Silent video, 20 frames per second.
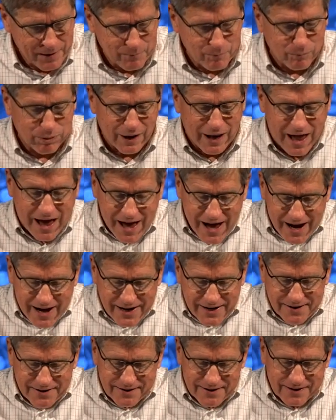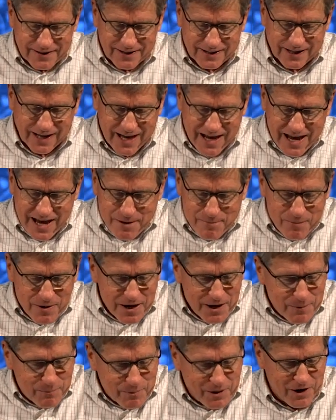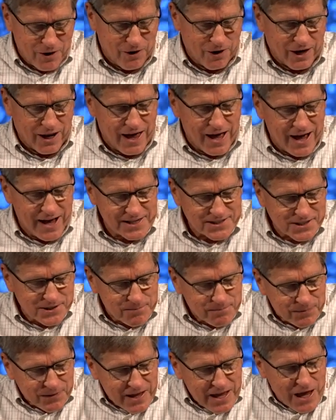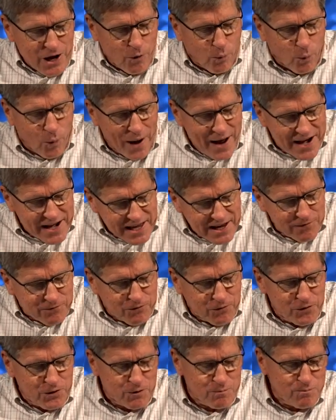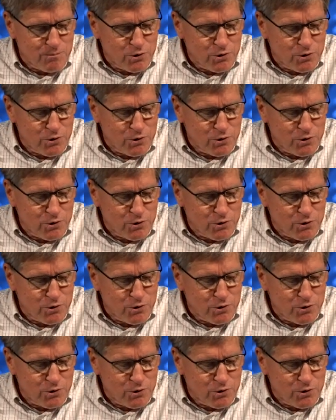blind, lame, paralyzed, waiting for the